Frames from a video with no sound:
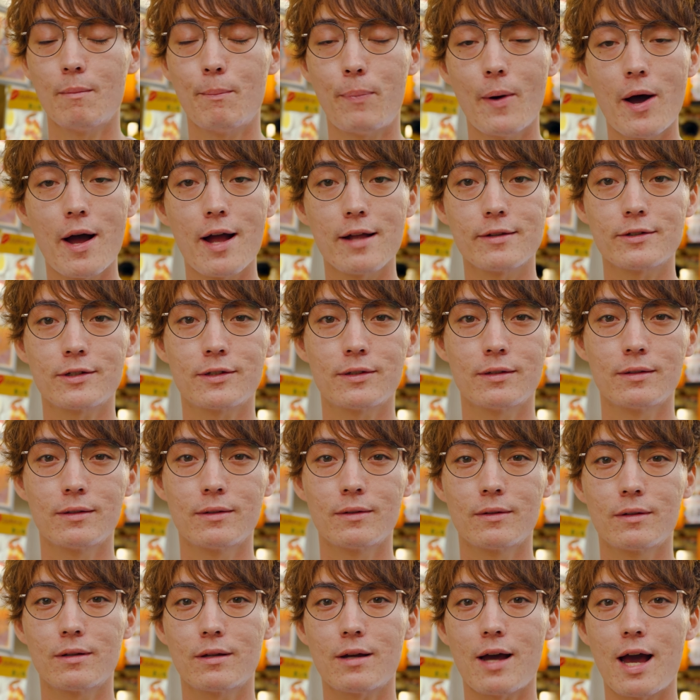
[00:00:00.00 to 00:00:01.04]
but
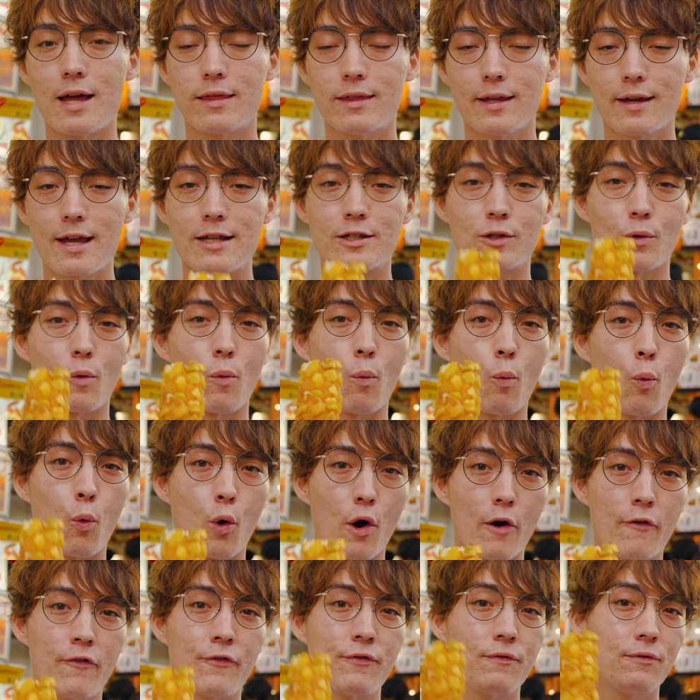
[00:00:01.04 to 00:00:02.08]
I think it's
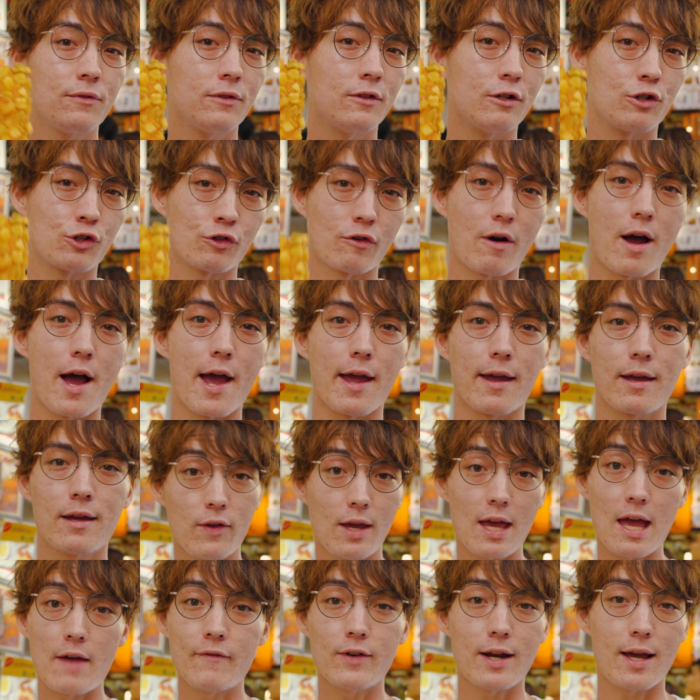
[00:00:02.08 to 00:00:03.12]
worth the try. If
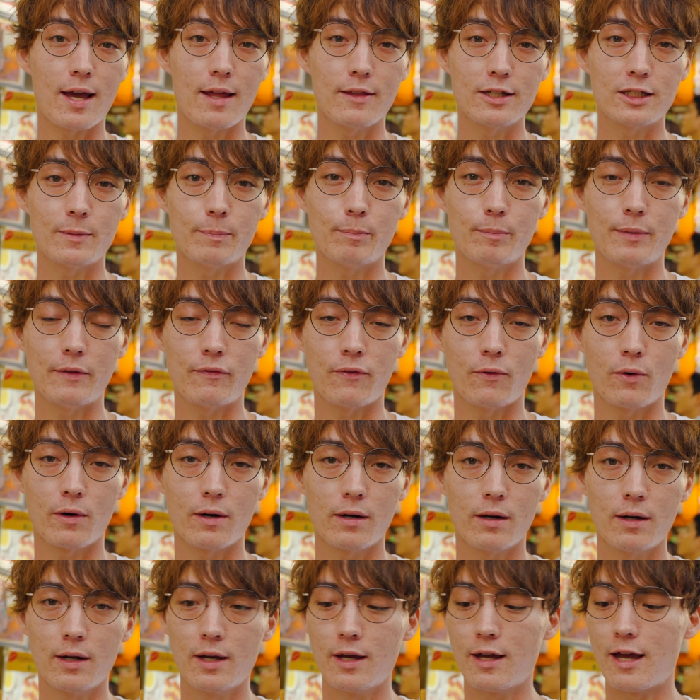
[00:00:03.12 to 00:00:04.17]
you haven't had this
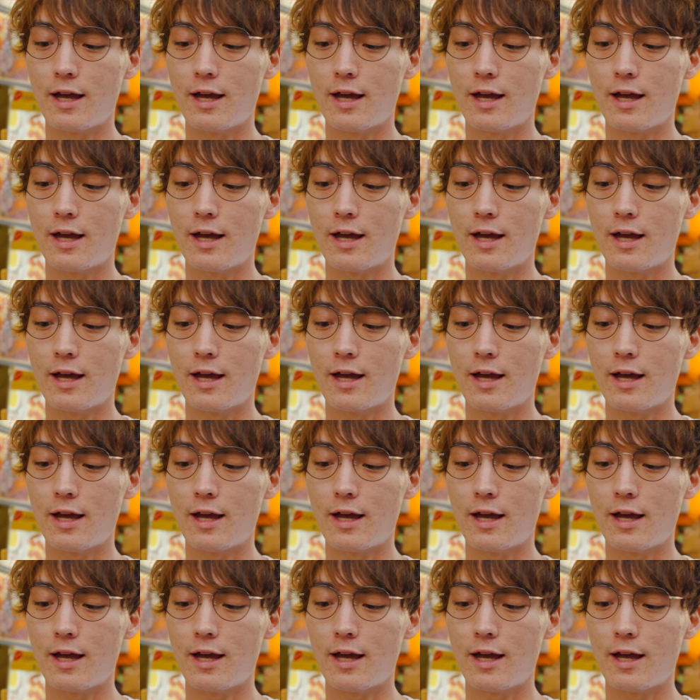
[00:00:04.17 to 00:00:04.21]
before,